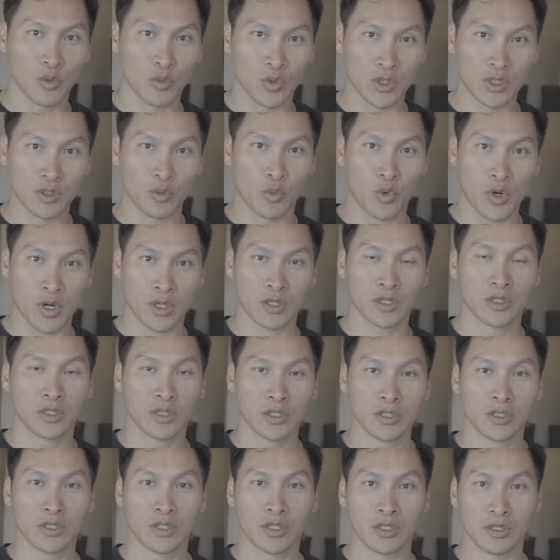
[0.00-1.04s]
with the work
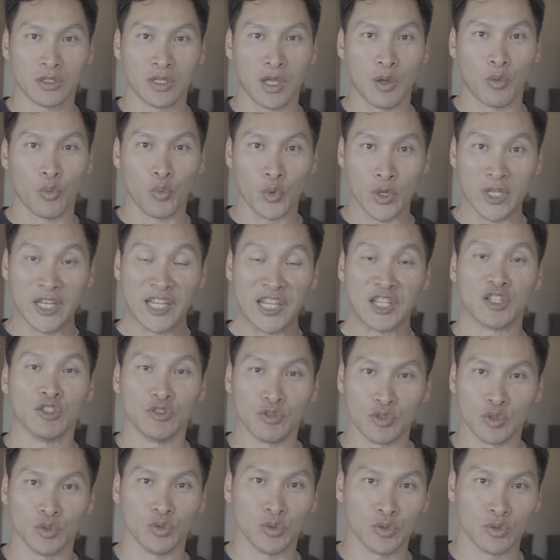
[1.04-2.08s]
that we need to
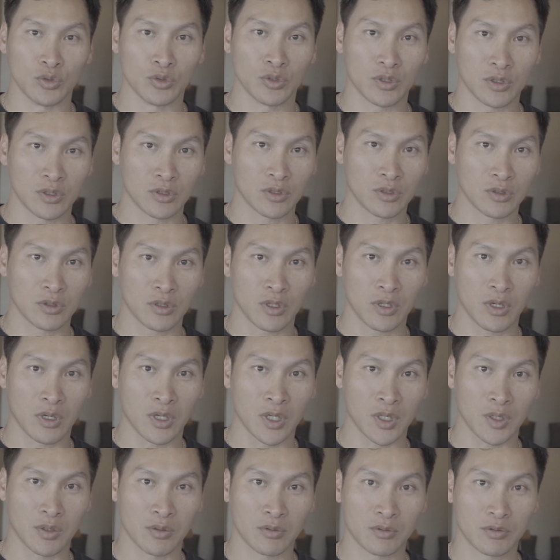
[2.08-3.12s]
do
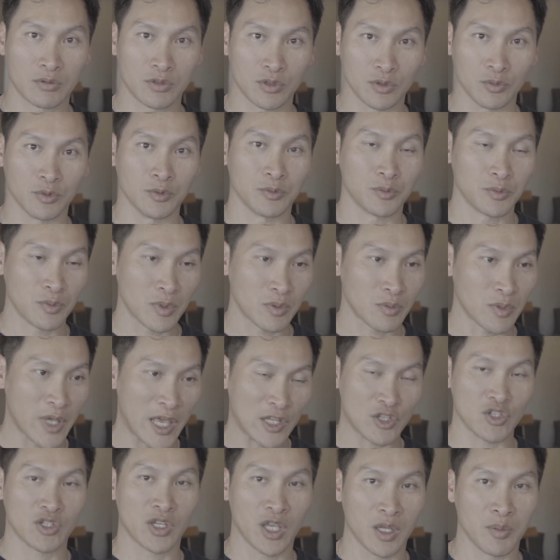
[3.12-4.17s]
to
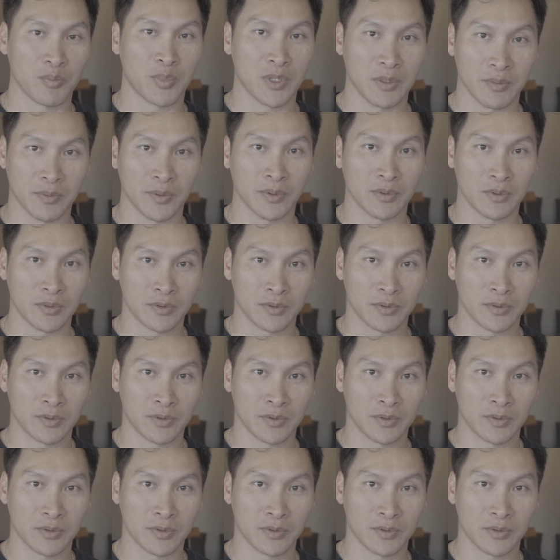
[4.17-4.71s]
educate people.